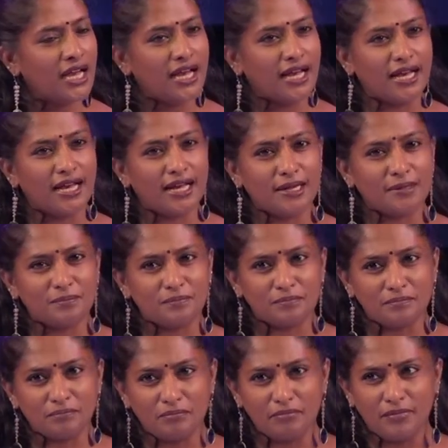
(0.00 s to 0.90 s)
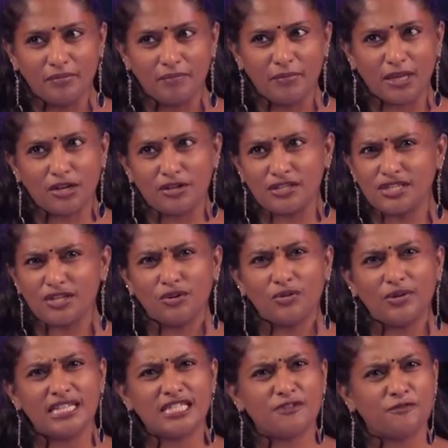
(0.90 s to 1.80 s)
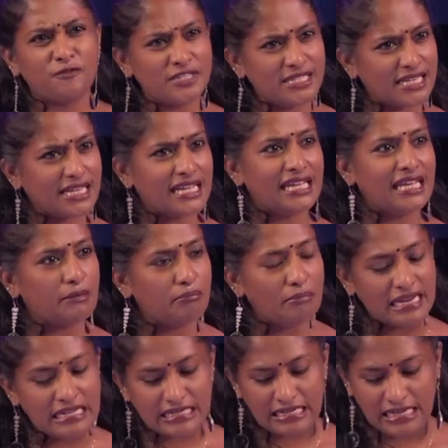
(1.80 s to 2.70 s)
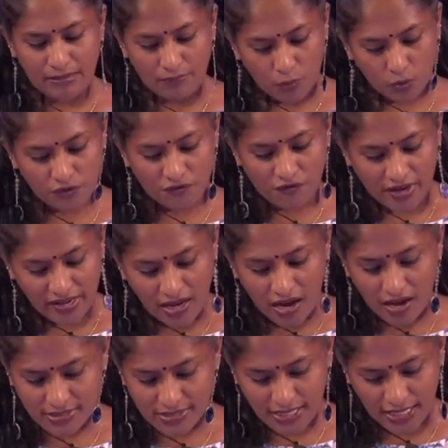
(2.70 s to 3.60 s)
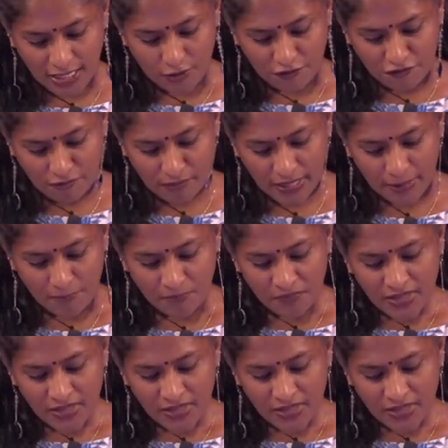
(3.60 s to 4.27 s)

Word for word: um, because, you know, it's physically and mentally both very asking of me.